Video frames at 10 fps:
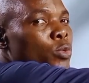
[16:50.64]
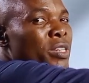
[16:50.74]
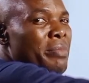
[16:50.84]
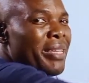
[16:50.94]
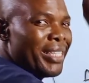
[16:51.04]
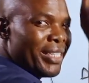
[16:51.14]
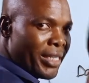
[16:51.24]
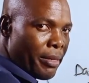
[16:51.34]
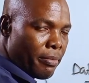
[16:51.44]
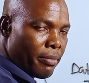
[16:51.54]
will remain the
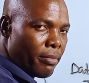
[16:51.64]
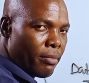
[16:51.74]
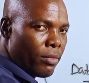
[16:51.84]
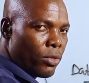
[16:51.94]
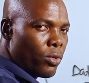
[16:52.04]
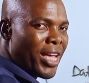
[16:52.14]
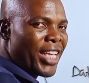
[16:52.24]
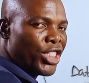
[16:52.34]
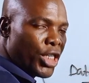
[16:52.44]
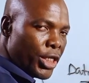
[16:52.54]
same. You
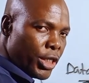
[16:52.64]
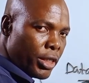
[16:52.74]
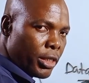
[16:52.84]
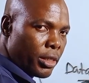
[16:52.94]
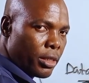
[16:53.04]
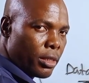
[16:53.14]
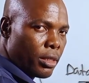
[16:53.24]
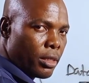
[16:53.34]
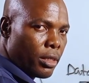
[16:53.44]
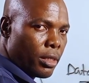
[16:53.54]
can't change it.
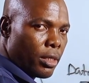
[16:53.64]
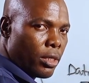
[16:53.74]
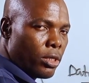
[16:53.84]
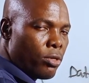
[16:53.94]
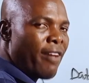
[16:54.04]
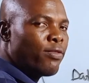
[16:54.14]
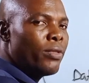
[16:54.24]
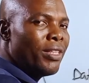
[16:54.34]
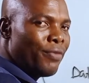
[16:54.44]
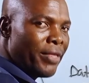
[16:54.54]
You have to
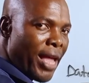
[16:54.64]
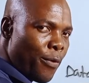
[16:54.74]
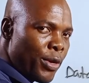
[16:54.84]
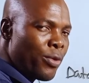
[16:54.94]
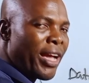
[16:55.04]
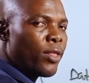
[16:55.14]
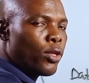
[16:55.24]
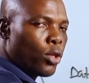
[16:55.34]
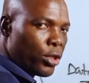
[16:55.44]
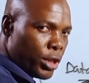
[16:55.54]
leave it that way. You
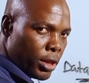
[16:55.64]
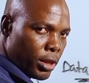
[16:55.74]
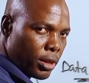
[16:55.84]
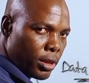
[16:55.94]
cannot touch it.